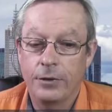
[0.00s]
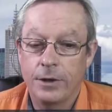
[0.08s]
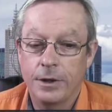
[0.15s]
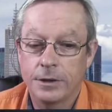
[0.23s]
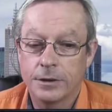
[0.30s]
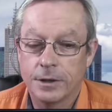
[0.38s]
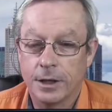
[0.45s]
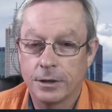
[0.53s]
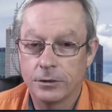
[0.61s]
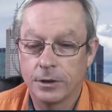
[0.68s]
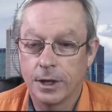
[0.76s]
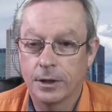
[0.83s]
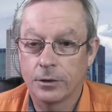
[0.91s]
these
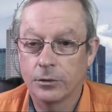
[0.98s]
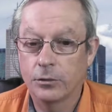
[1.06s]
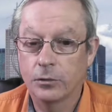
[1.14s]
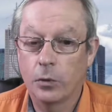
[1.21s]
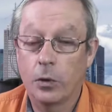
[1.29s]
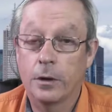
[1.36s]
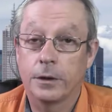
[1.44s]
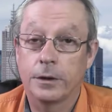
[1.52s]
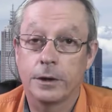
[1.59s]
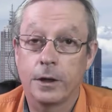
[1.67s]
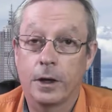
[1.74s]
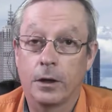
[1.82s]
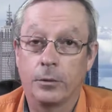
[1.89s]
days, you get good
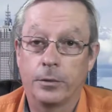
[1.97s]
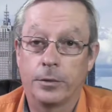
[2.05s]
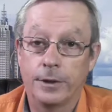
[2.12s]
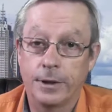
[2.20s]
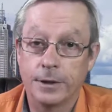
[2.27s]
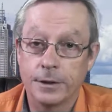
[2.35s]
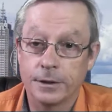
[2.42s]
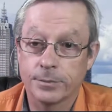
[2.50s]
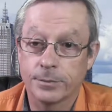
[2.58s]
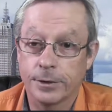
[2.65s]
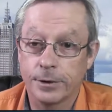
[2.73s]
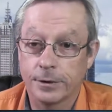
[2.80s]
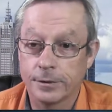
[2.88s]
quality home theater
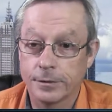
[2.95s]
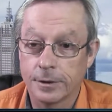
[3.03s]
speakers,